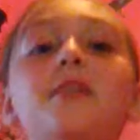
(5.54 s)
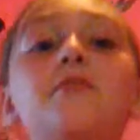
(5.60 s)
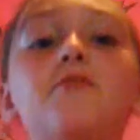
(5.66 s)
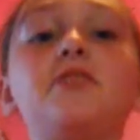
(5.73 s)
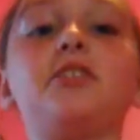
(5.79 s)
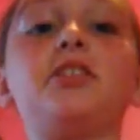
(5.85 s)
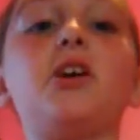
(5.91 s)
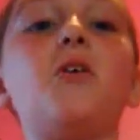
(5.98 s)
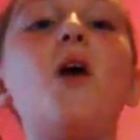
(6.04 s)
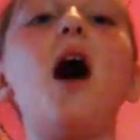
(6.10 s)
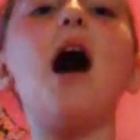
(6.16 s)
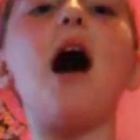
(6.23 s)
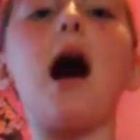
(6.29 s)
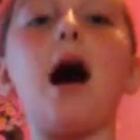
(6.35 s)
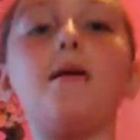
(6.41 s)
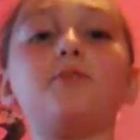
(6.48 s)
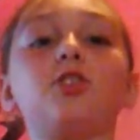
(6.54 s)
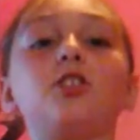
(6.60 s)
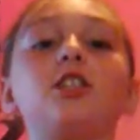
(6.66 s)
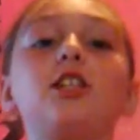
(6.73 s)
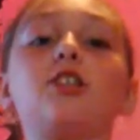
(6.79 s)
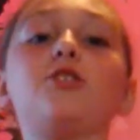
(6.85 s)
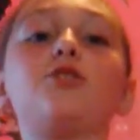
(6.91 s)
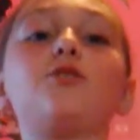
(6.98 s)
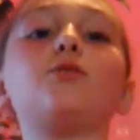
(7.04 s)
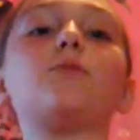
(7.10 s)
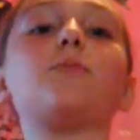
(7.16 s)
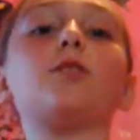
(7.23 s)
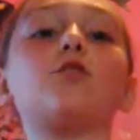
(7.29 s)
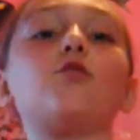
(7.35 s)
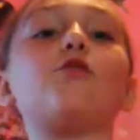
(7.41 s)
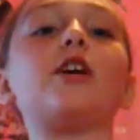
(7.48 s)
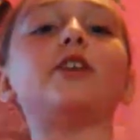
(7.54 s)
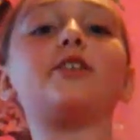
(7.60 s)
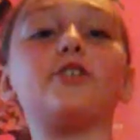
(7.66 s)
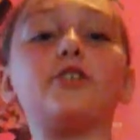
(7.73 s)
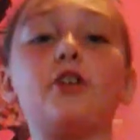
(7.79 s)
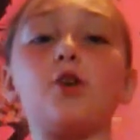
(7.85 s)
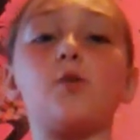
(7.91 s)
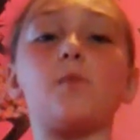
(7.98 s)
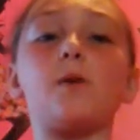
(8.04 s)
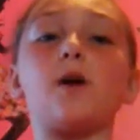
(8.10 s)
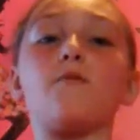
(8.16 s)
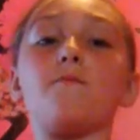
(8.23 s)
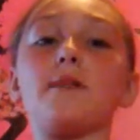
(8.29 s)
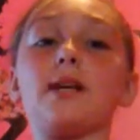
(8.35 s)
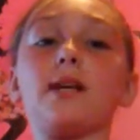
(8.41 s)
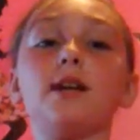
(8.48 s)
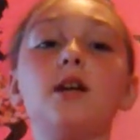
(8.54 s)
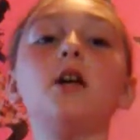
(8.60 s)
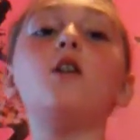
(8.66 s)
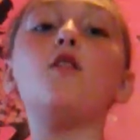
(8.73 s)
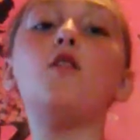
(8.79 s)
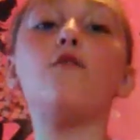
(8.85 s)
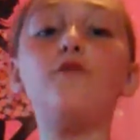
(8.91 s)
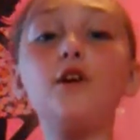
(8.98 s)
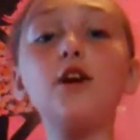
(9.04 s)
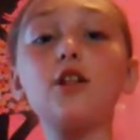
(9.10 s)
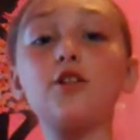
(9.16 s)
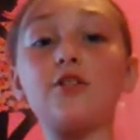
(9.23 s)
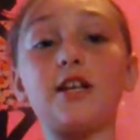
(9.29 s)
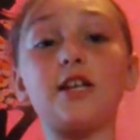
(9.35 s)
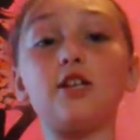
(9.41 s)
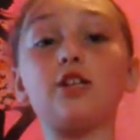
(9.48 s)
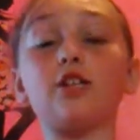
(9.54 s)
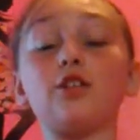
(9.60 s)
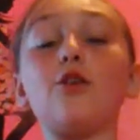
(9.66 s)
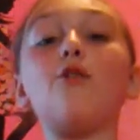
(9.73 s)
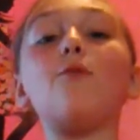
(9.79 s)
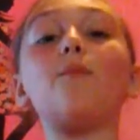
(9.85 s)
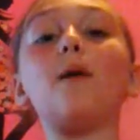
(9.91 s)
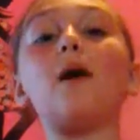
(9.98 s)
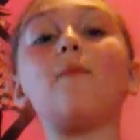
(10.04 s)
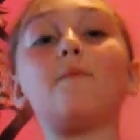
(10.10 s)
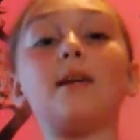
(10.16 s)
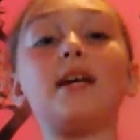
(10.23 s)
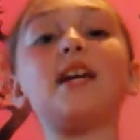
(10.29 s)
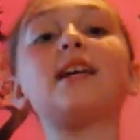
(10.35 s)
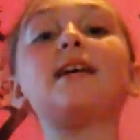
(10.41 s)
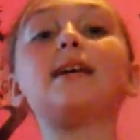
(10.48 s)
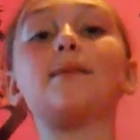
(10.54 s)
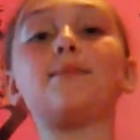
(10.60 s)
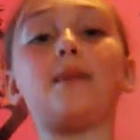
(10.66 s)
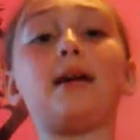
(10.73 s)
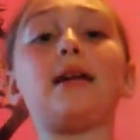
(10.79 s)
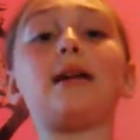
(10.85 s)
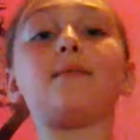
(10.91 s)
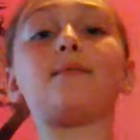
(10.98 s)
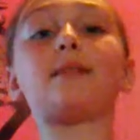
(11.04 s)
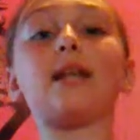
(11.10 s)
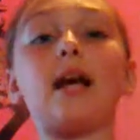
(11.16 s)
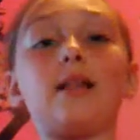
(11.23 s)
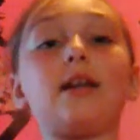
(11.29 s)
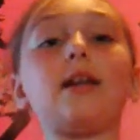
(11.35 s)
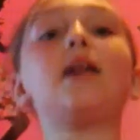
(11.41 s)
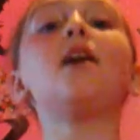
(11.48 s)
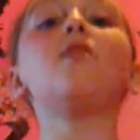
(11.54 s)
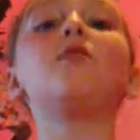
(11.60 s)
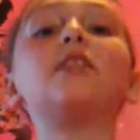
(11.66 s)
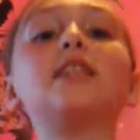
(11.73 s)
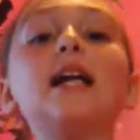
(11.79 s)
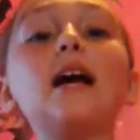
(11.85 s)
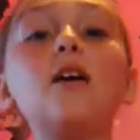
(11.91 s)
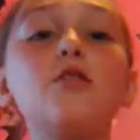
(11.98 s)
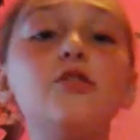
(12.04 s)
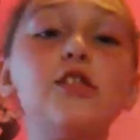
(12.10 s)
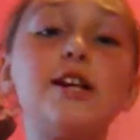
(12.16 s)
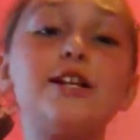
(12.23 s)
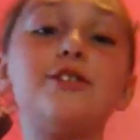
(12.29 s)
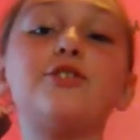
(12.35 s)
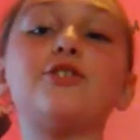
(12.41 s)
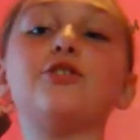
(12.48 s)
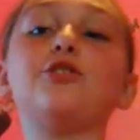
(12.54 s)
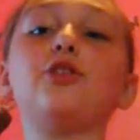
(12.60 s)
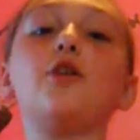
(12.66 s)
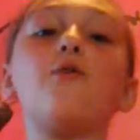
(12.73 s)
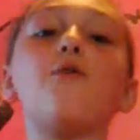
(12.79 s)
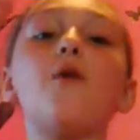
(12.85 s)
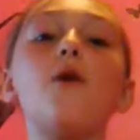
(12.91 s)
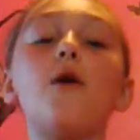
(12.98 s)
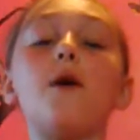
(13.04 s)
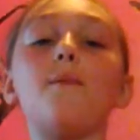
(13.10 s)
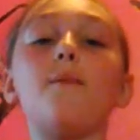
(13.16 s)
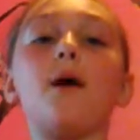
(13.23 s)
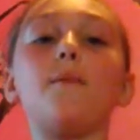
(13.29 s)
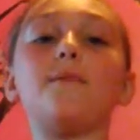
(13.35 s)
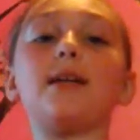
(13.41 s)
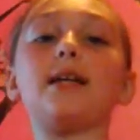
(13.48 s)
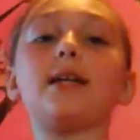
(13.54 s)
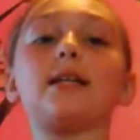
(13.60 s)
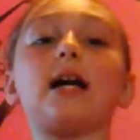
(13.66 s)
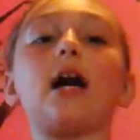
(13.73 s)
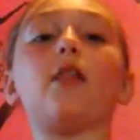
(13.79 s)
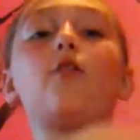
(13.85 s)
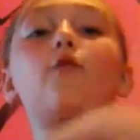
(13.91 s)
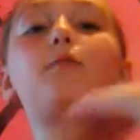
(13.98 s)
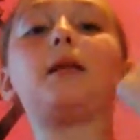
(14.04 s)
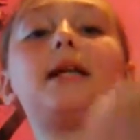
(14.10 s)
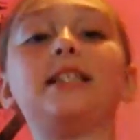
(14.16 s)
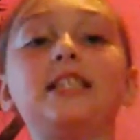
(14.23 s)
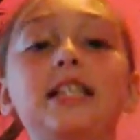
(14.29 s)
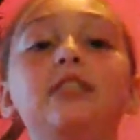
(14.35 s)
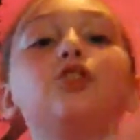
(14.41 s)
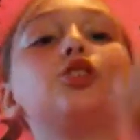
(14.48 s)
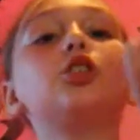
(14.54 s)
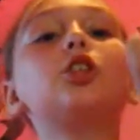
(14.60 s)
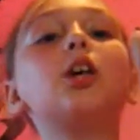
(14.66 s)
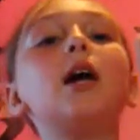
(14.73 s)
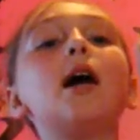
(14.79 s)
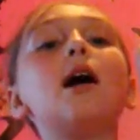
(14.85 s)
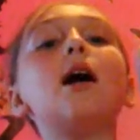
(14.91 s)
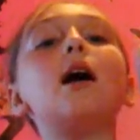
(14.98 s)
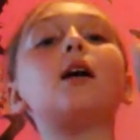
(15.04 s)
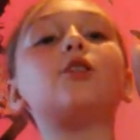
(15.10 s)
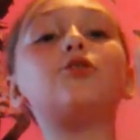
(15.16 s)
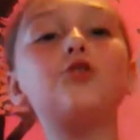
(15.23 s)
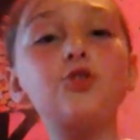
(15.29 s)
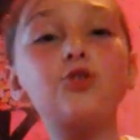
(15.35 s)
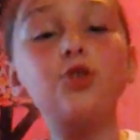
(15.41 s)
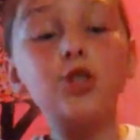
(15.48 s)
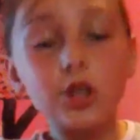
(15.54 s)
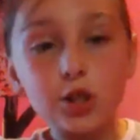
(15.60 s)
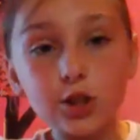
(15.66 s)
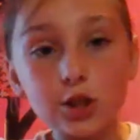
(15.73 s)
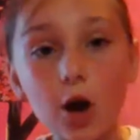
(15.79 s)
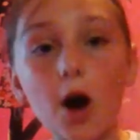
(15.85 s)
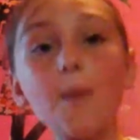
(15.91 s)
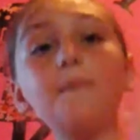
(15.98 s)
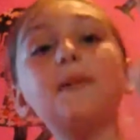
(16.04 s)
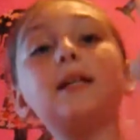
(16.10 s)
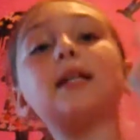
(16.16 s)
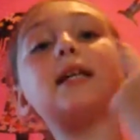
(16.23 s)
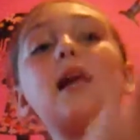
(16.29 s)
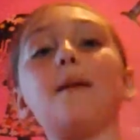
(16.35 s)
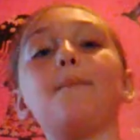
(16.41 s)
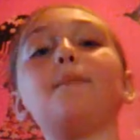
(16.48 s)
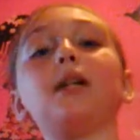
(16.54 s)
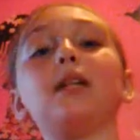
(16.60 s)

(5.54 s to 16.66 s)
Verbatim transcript: this video, I'm just telling you some stuff that you should know about me. The first thing you should know about me, my name's Ellie. The second thing you should know about me is I love playing teachers, shots, and